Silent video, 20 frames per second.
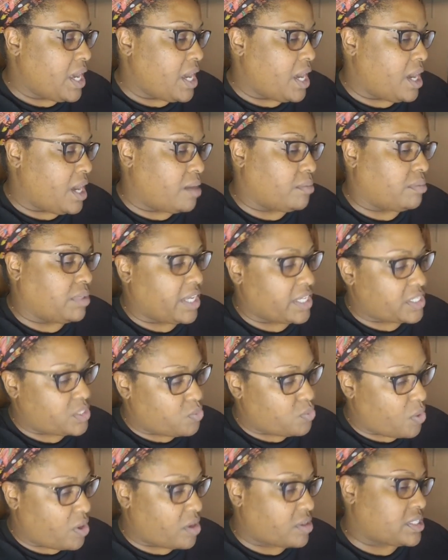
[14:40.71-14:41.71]

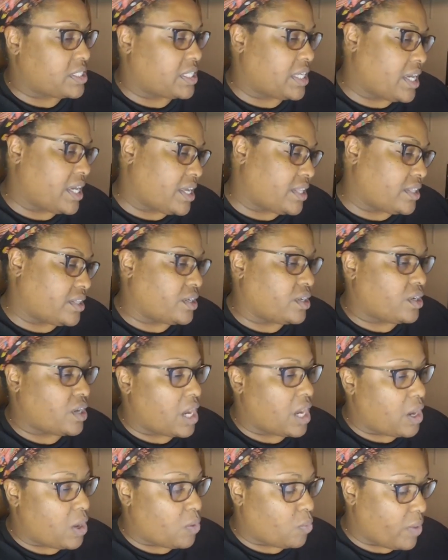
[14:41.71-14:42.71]
Let's work together,
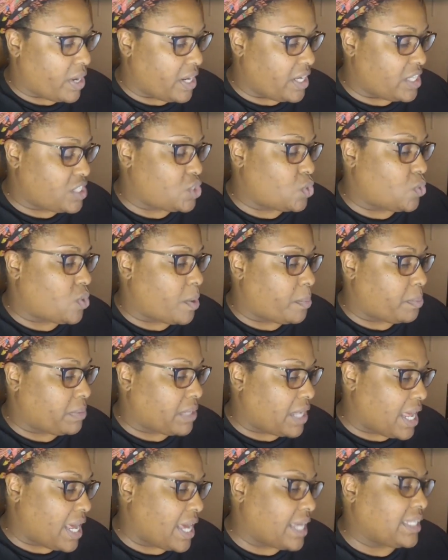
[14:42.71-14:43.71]
ready to
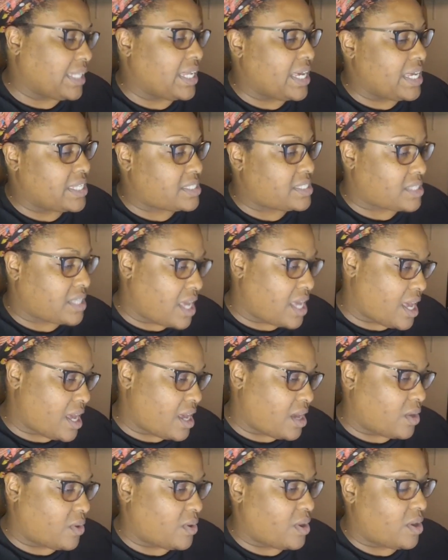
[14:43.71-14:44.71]
apply. Let's
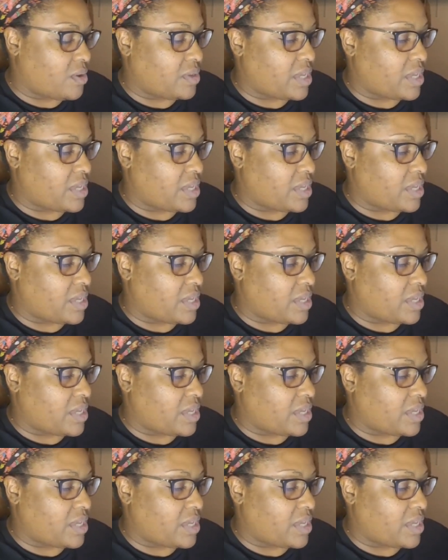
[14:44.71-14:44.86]
go.